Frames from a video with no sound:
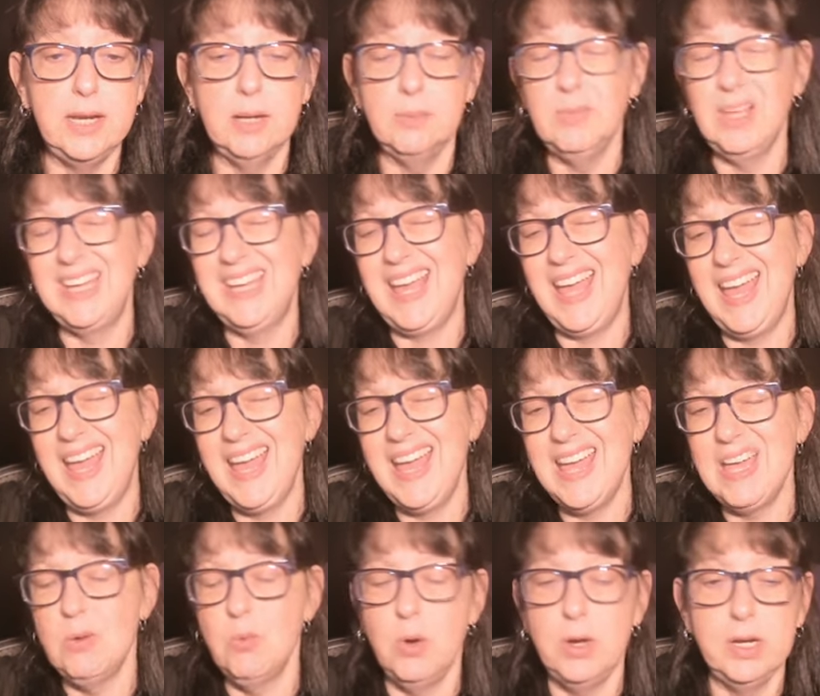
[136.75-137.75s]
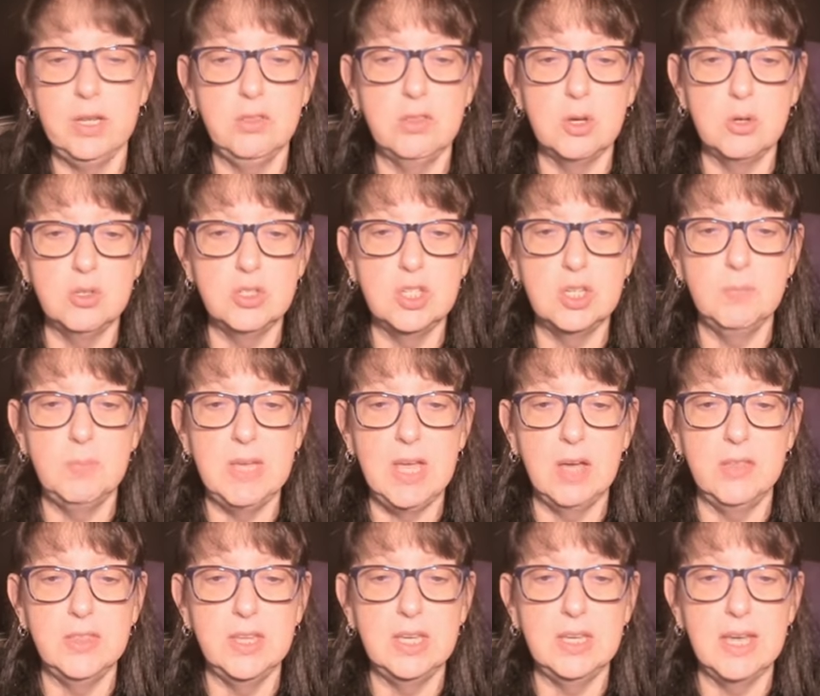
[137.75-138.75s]
I'm like, I wanted those to be
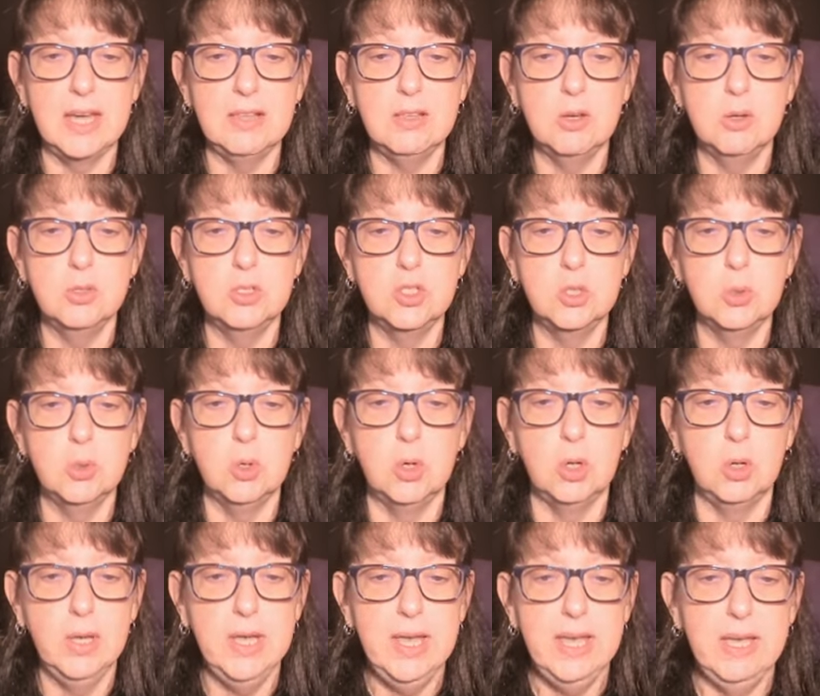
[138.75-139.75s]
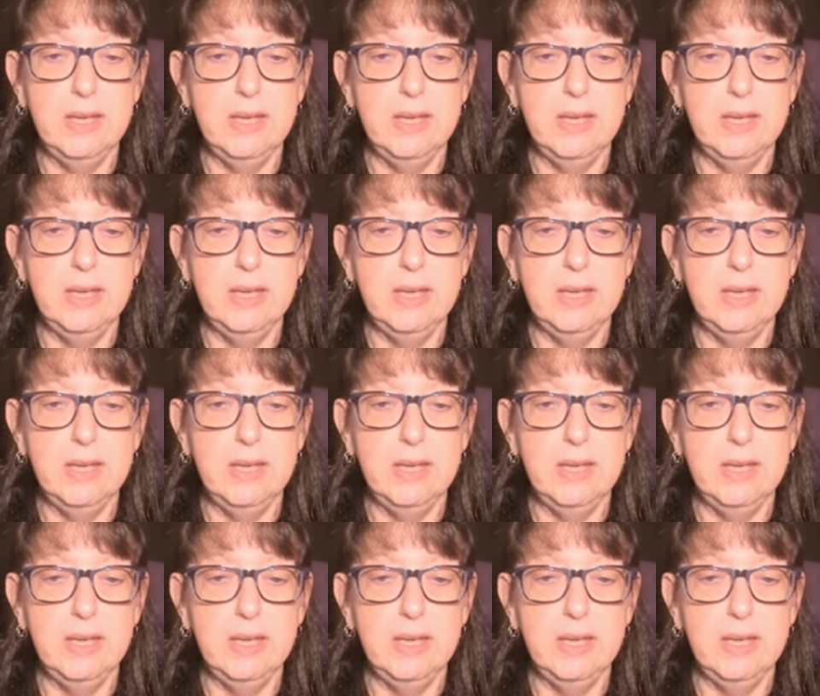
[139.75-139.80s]
on the yellow tool.